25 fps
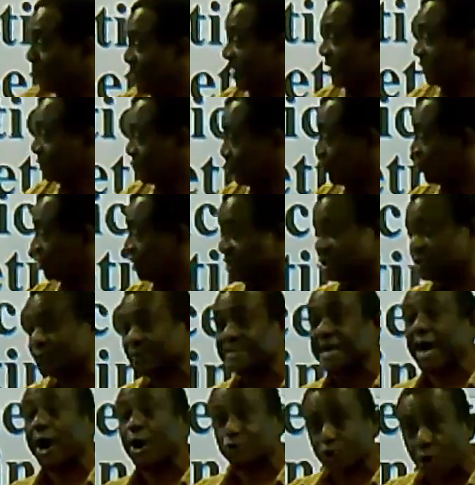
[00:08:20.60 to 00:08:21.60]
and
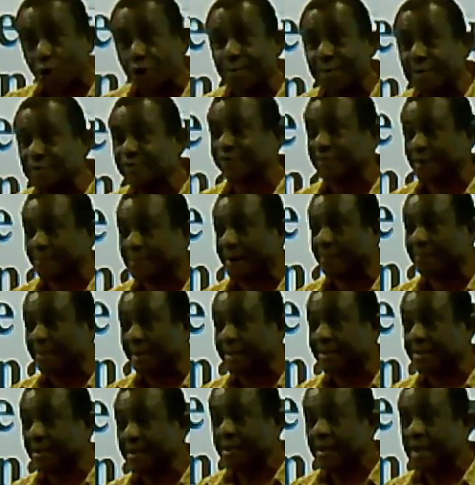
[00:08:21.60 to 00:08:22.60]
thinking,
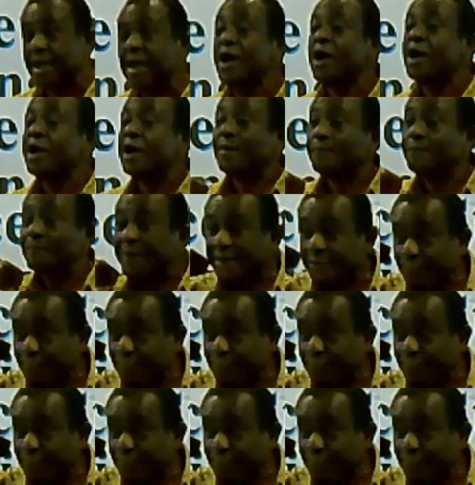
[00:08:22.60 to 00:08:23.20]
even within our